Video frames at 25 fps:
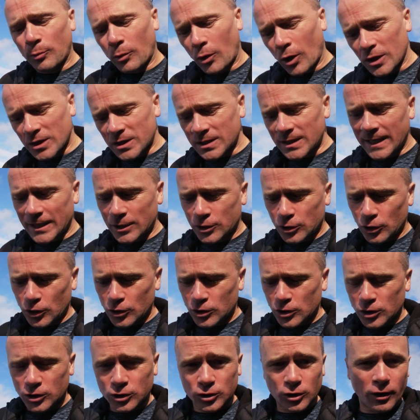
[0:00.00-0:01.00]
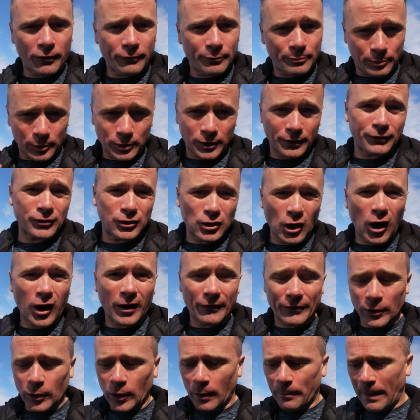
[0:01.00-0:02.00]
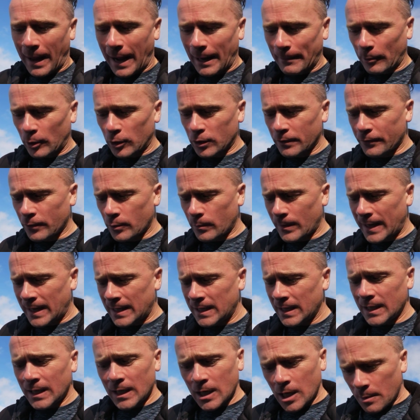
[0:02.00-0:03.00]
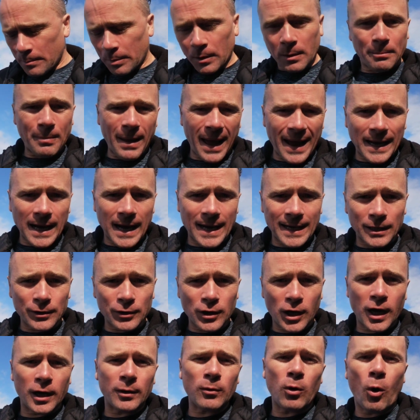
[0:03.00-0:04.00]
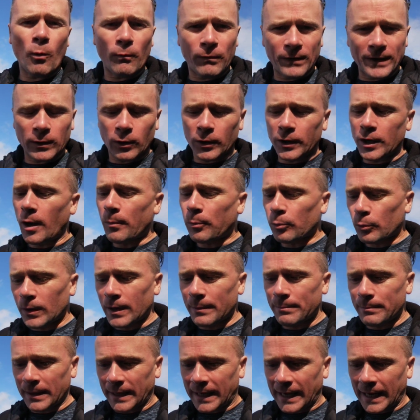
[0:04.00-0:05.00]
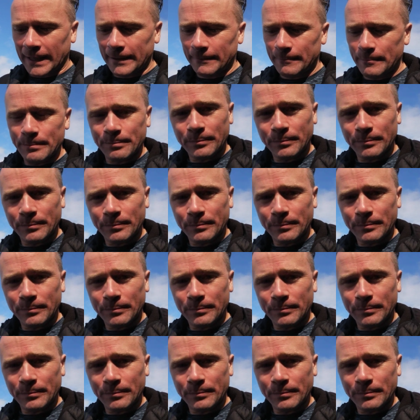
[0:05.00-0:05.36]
personal issues and stuff, put the photography on the back burner for a while. But I'm back at it now and hopefully going to upgrade my kit.